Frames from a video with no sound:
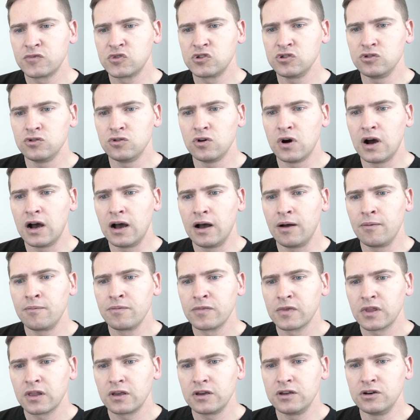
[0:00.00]
to
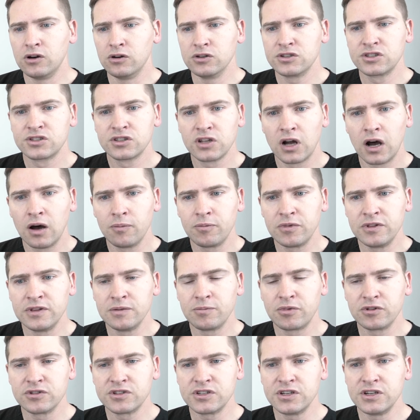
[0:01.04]
stop in
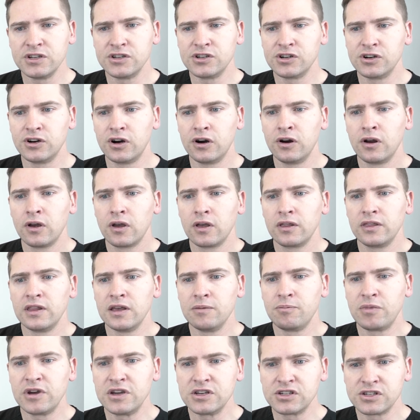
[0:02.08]
the procedure,
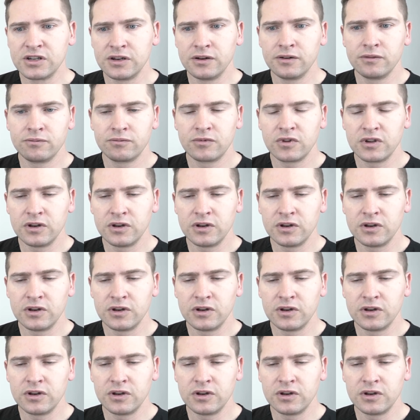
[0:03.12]
the patient,